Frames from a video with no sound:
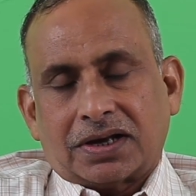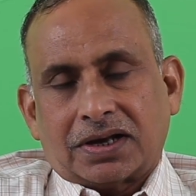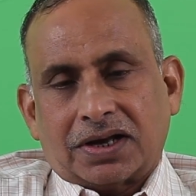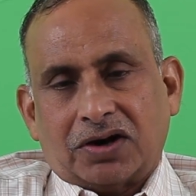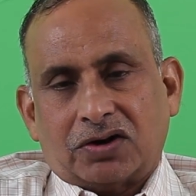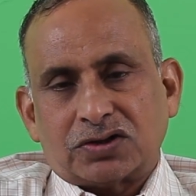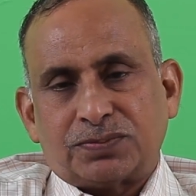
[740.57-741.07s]

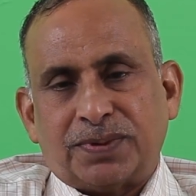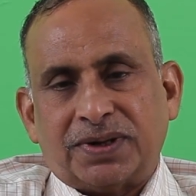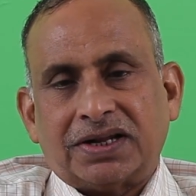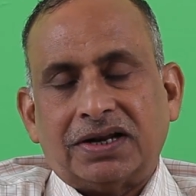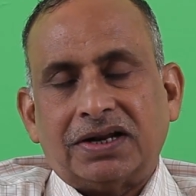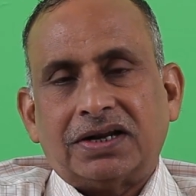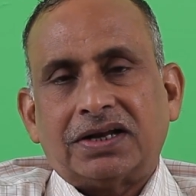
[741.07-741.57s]
a
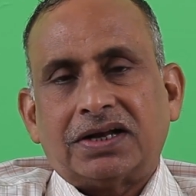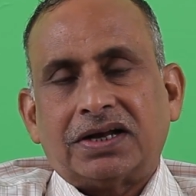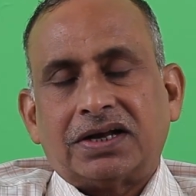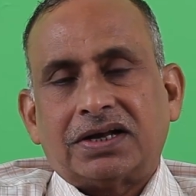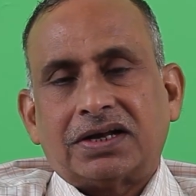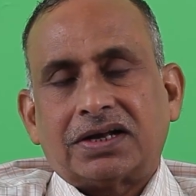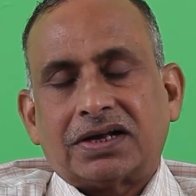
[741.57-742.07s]
hospital,
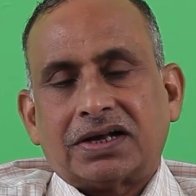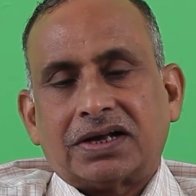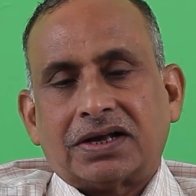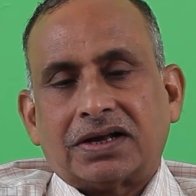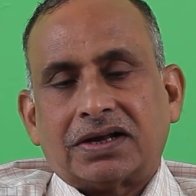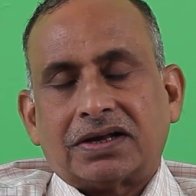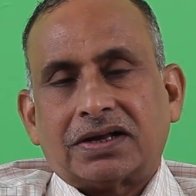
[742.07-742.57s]

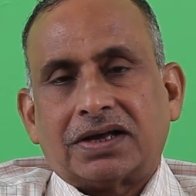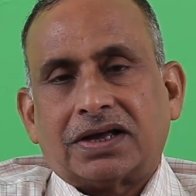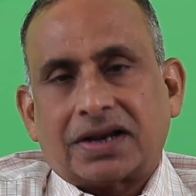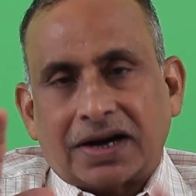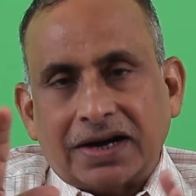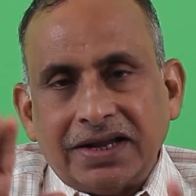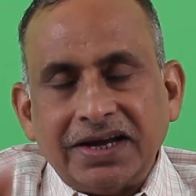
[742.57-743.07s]

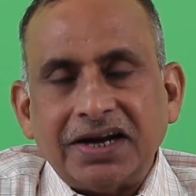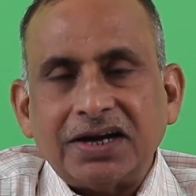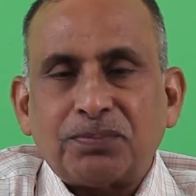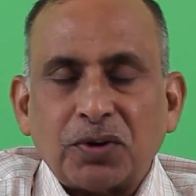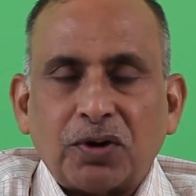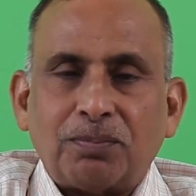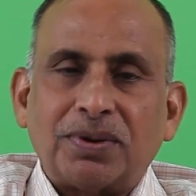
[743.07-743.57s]
running
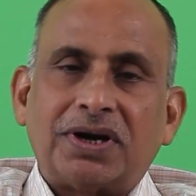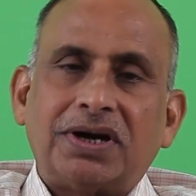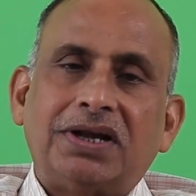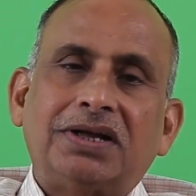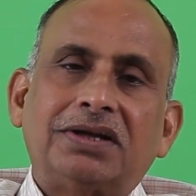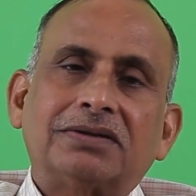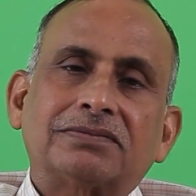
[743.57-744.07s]
it
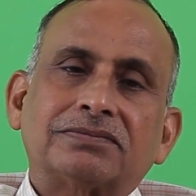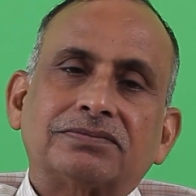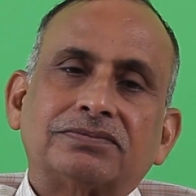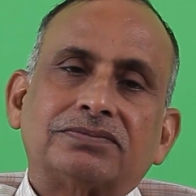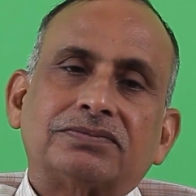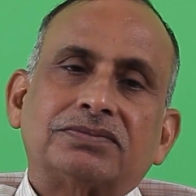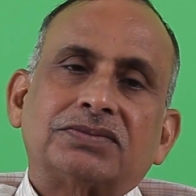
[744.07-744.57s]
properly,
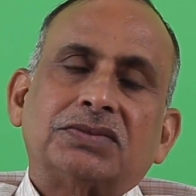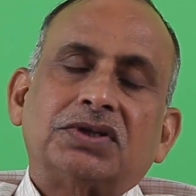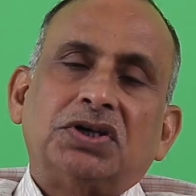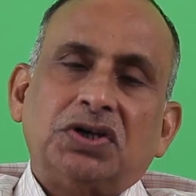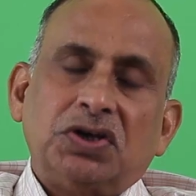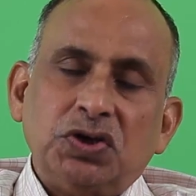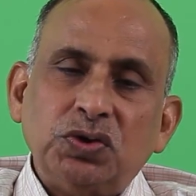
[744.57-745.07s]

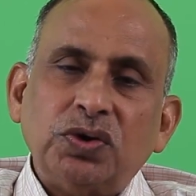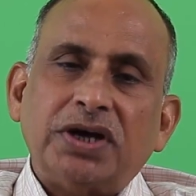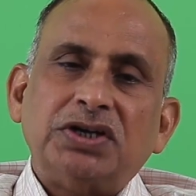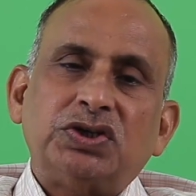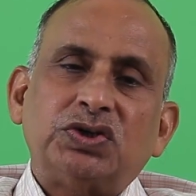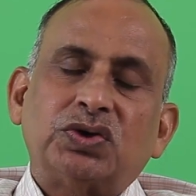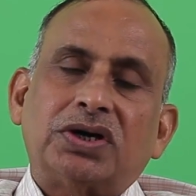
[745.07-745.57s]
you
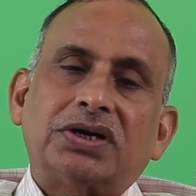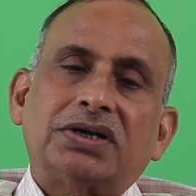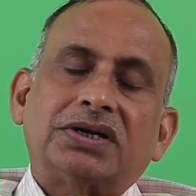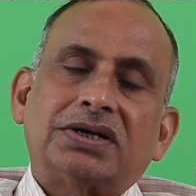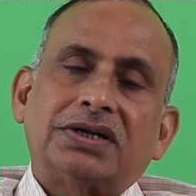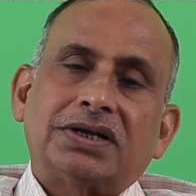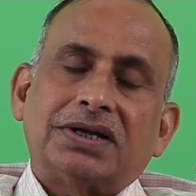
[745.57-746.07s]
ensure
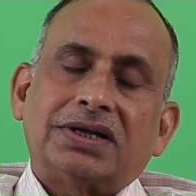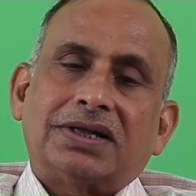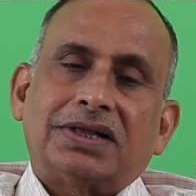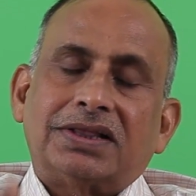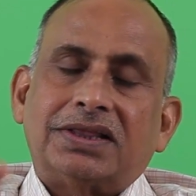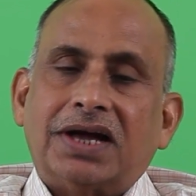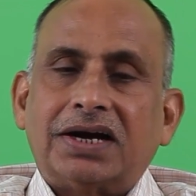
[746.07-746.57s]

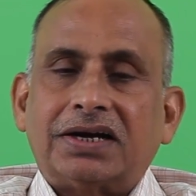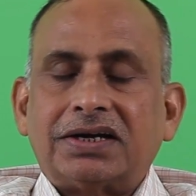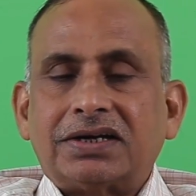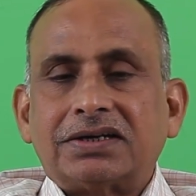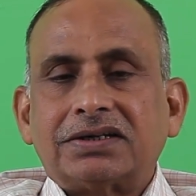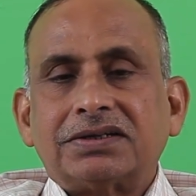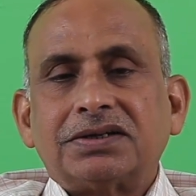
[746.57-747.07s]

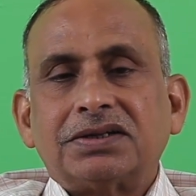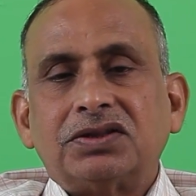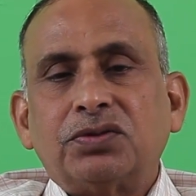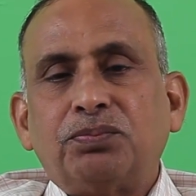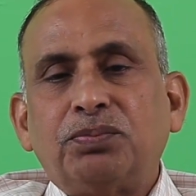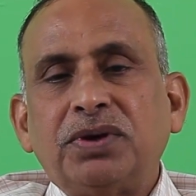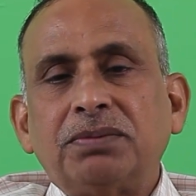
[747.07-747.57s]
that
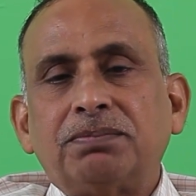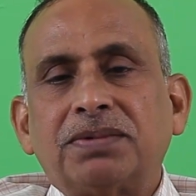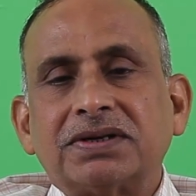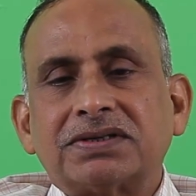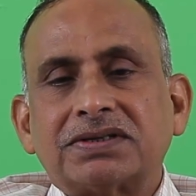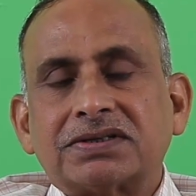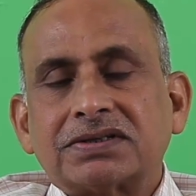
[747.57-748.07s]
the
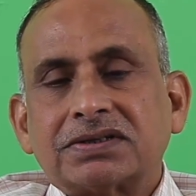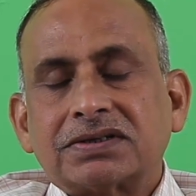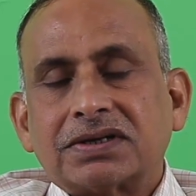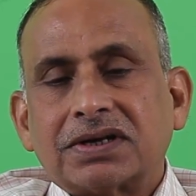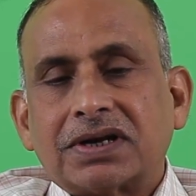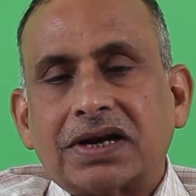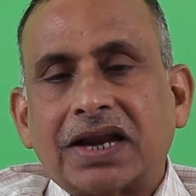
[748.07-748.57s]
people's
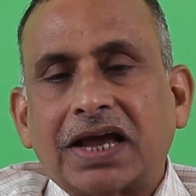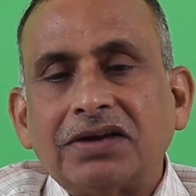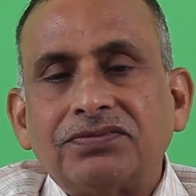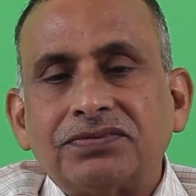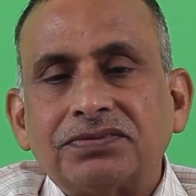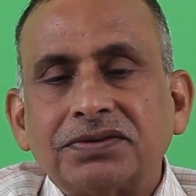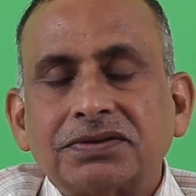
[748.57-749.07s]

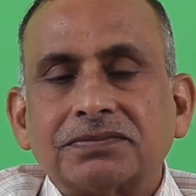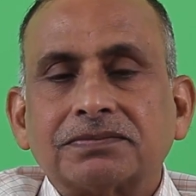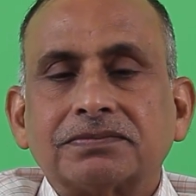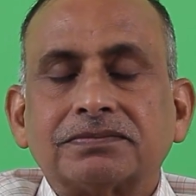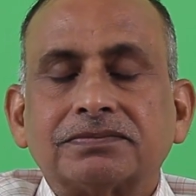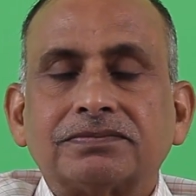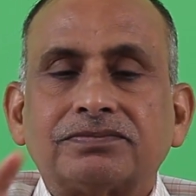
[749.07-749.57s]
life
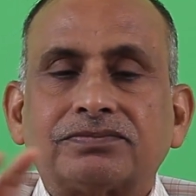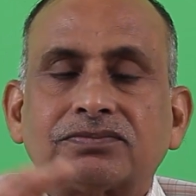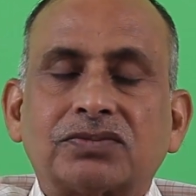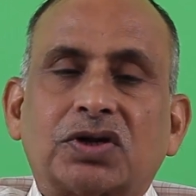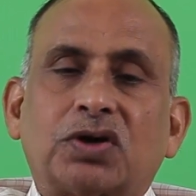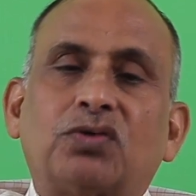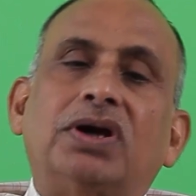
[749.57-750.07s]

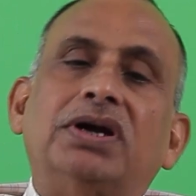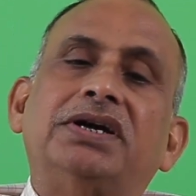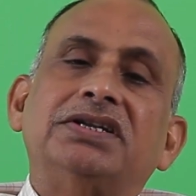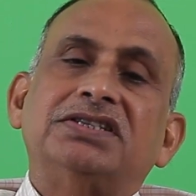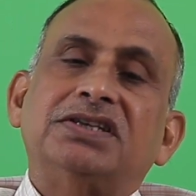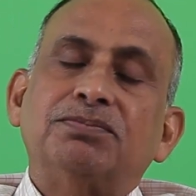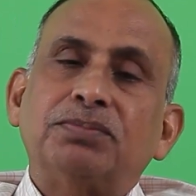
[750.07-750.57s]

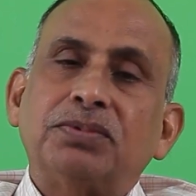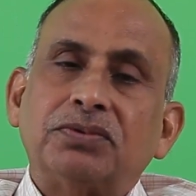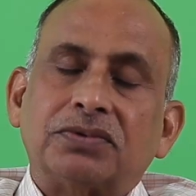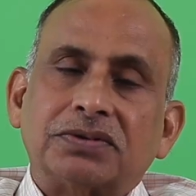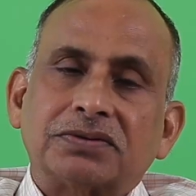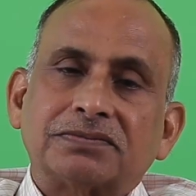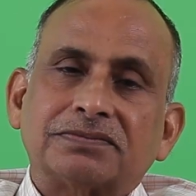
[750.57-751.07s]
quality is improved.